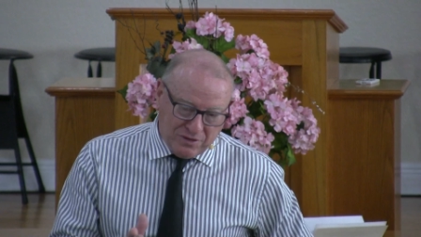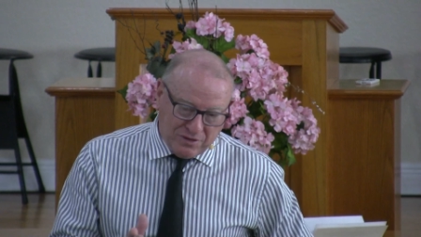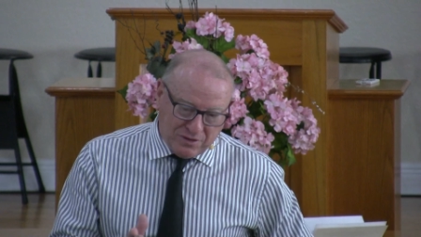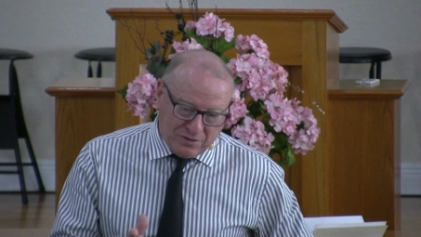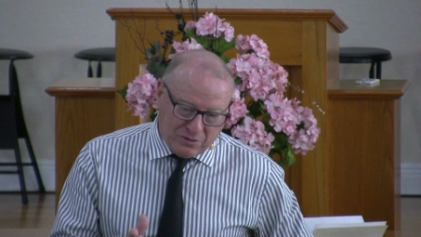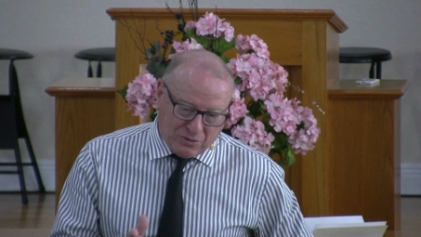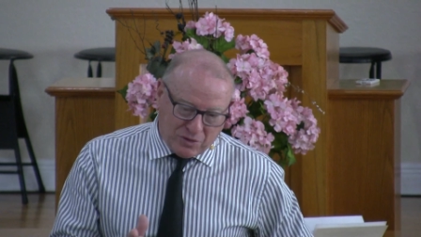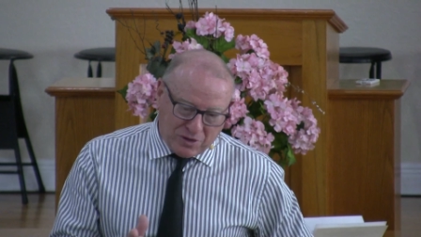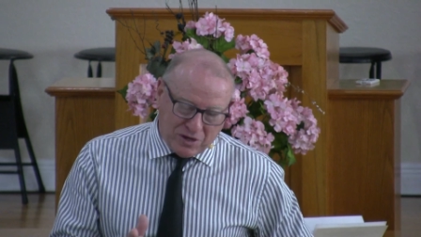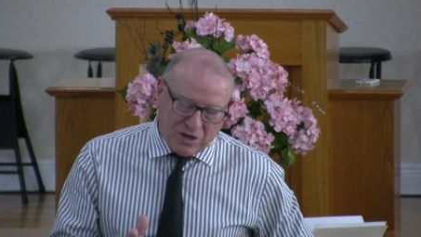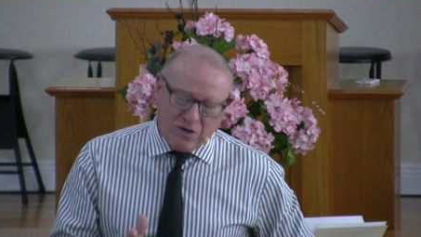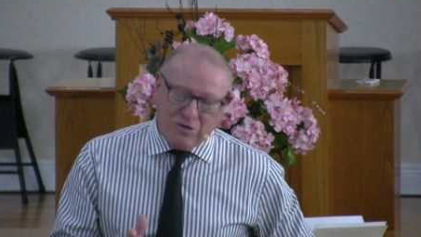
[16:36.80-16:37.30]

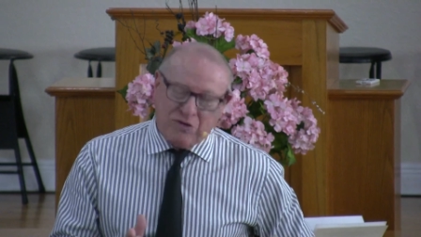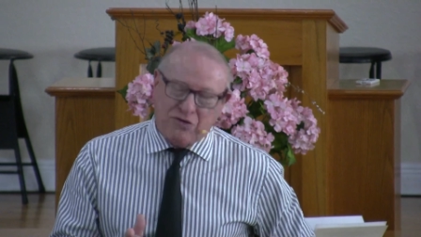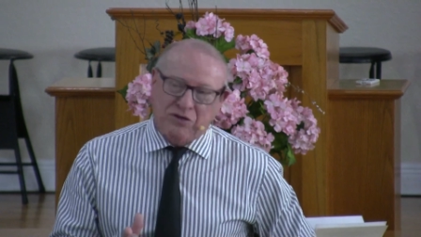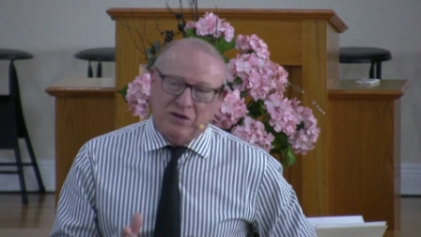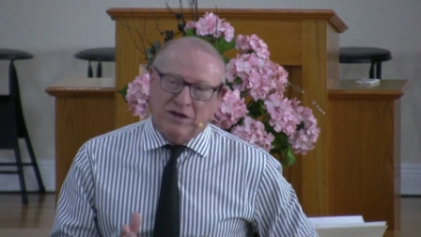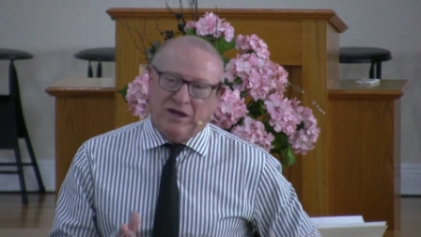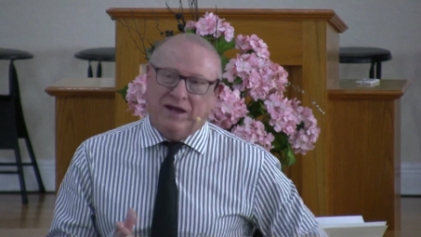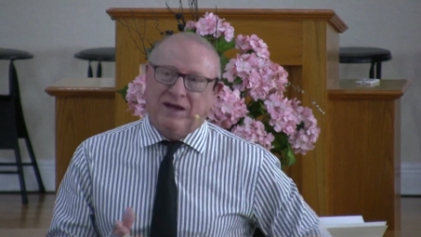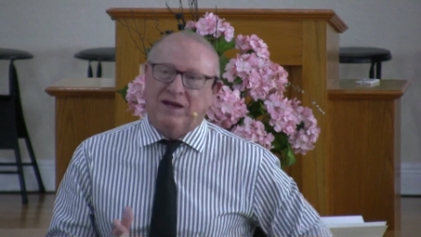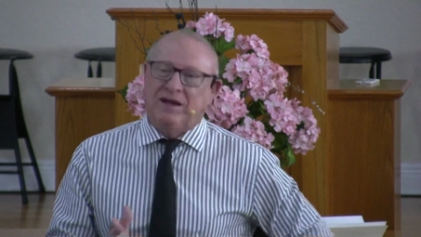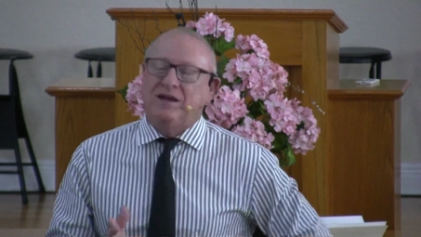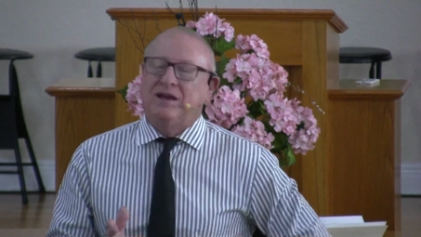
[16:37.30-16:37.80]
what do you
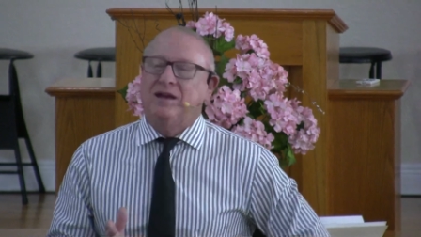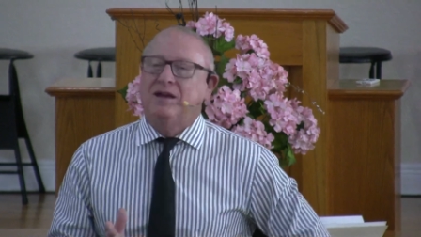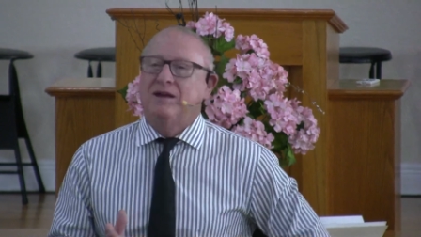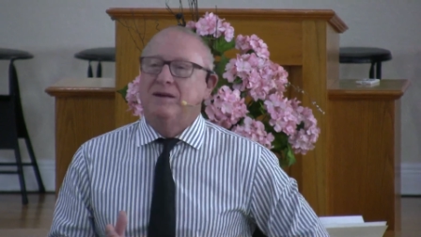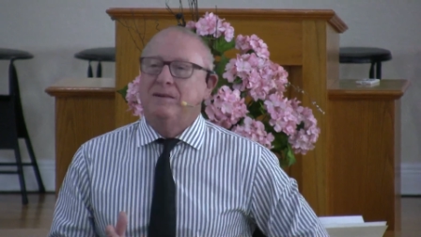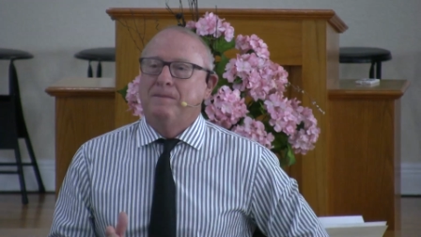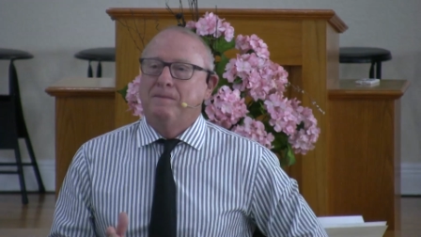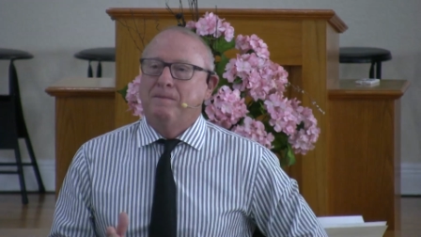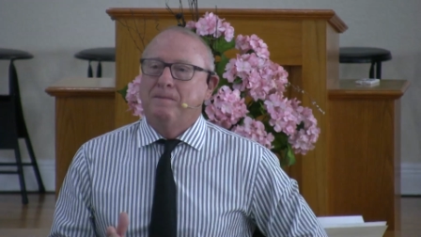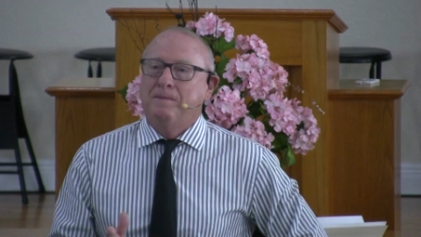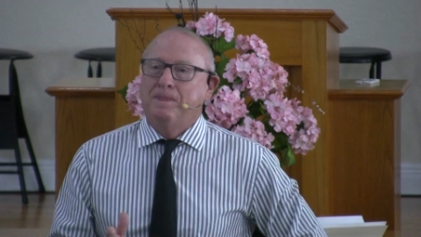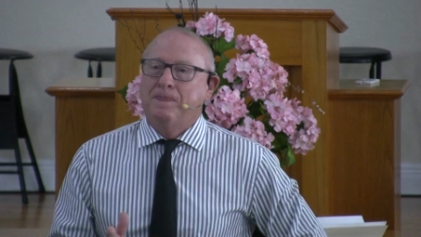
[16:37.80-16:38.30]
think
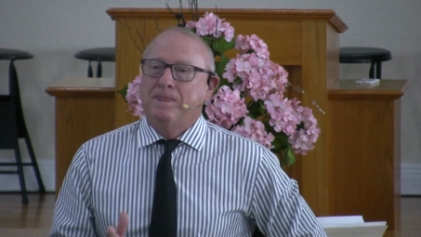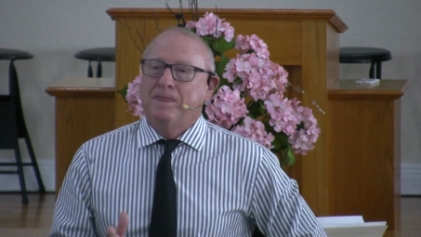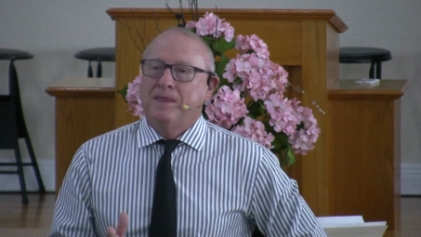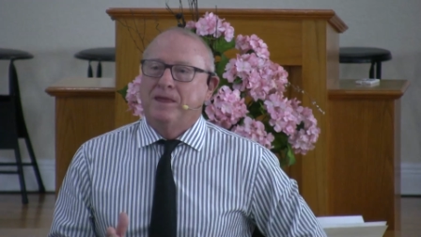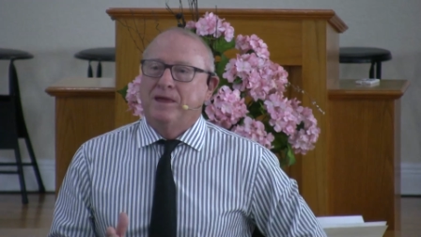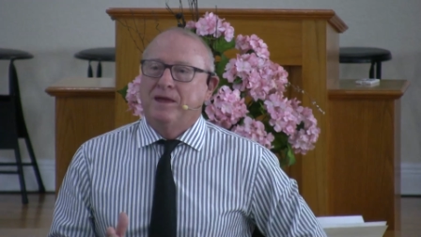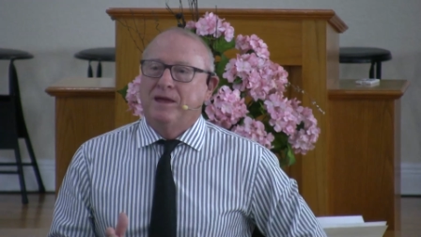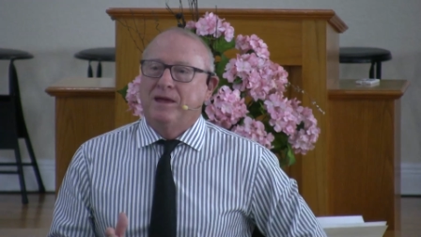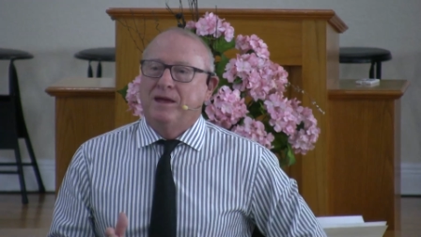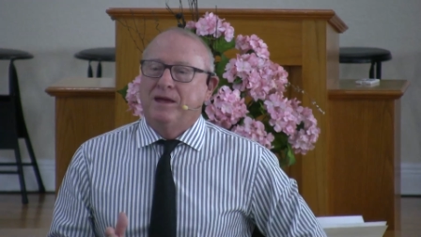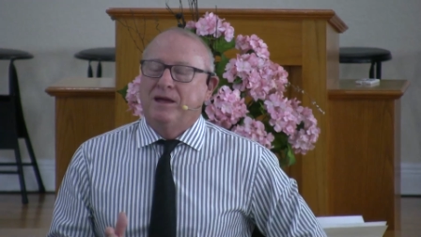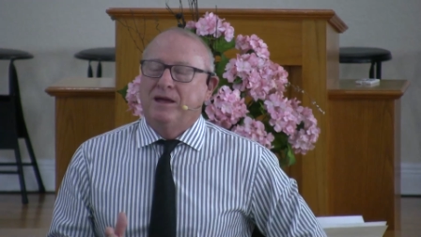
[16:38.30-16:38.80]

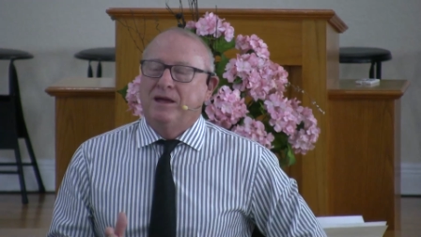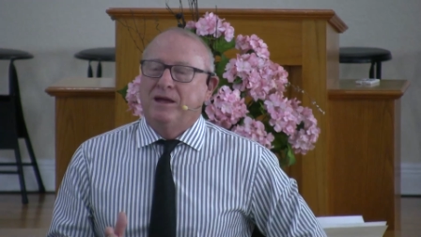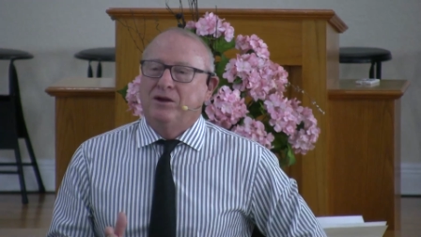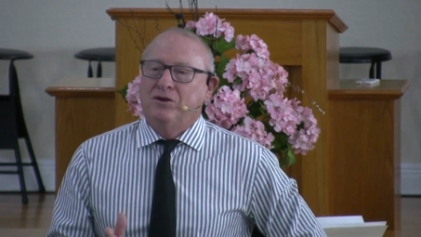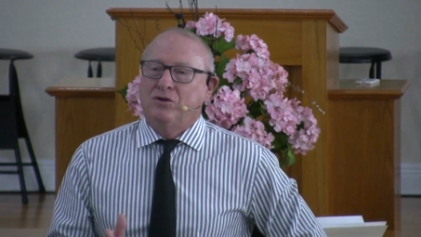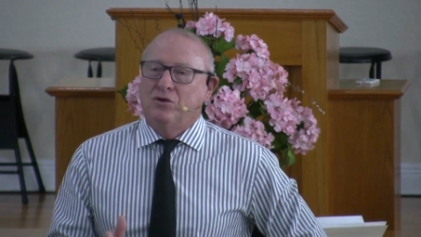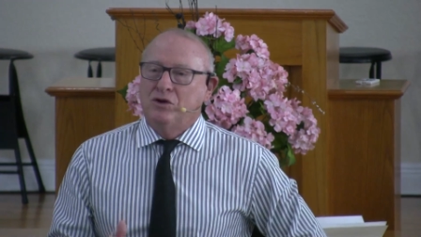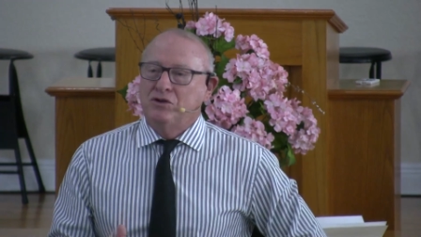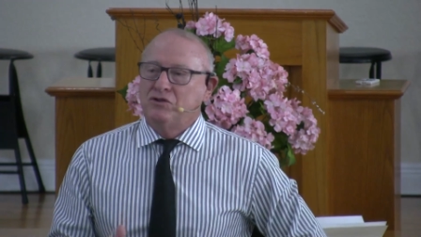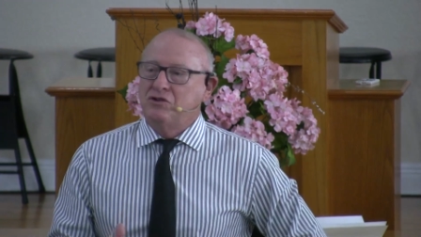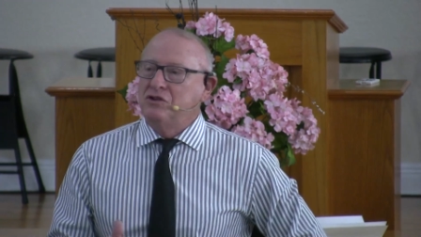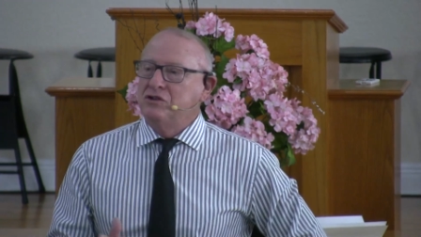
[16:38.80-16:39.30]

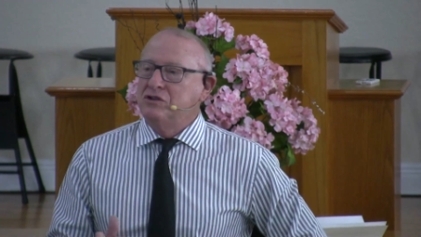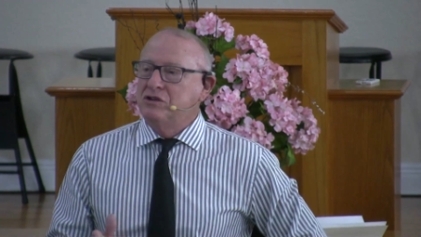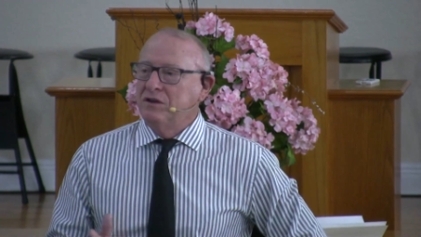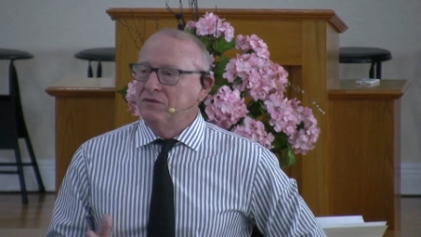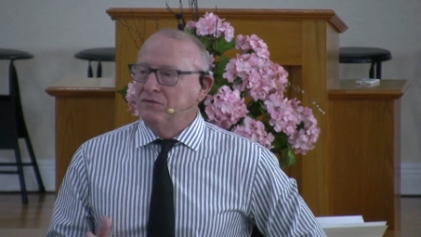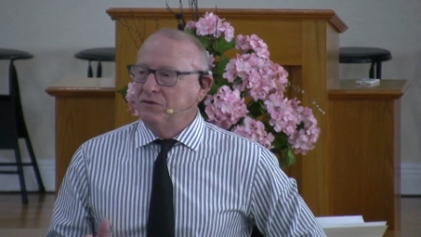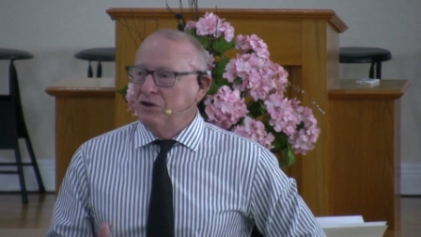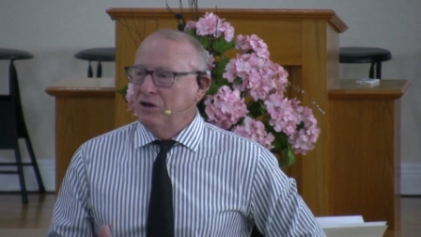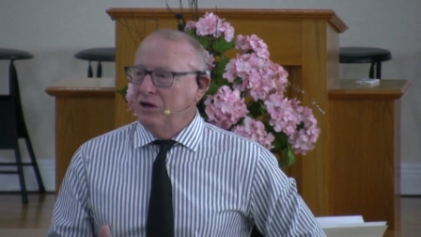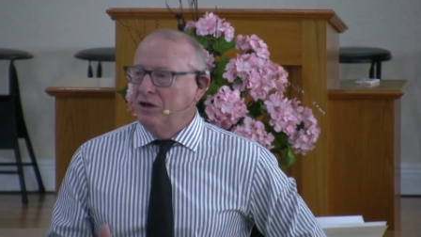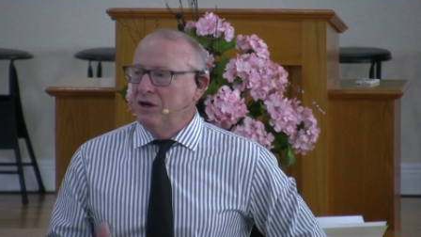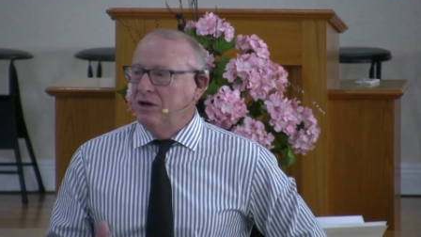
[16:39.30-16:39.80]
Christians
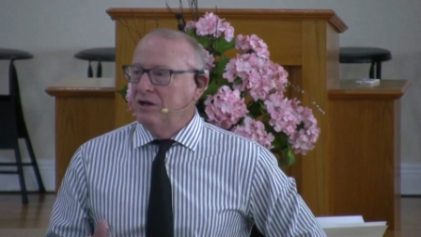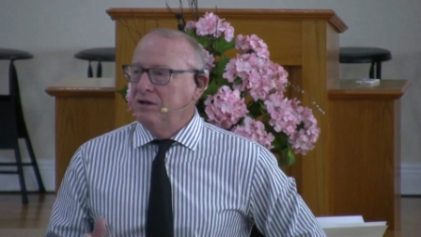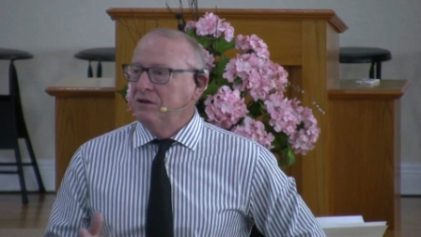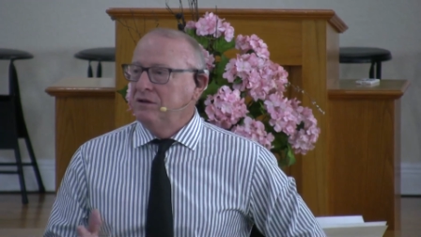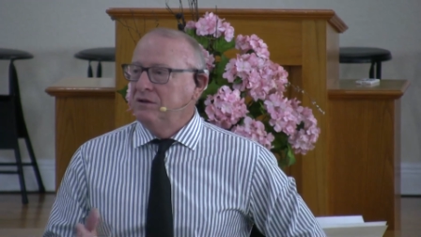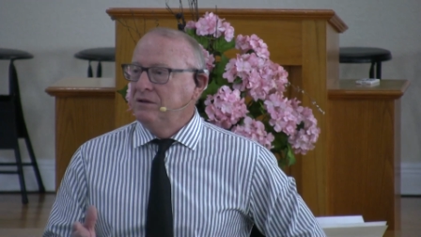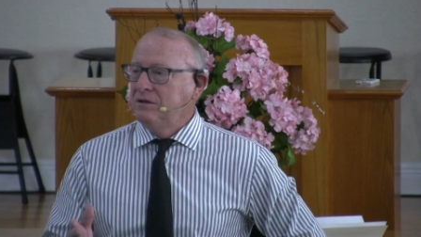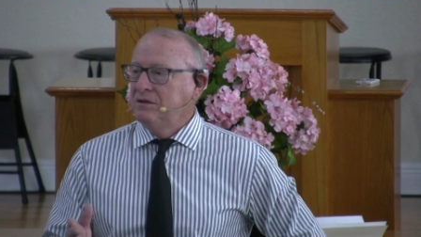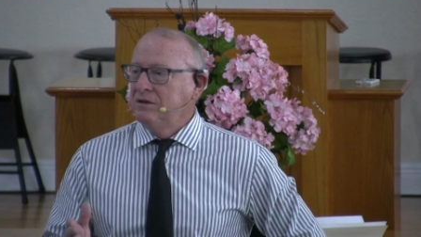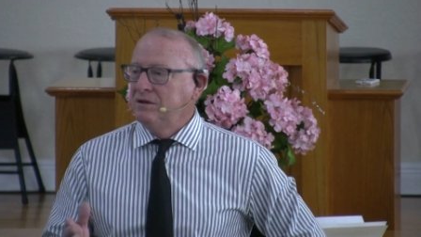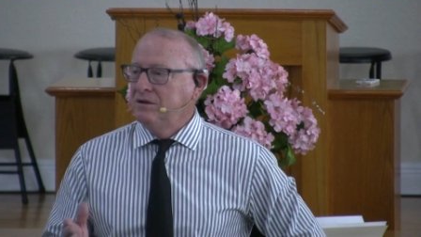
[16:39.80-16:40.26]
have done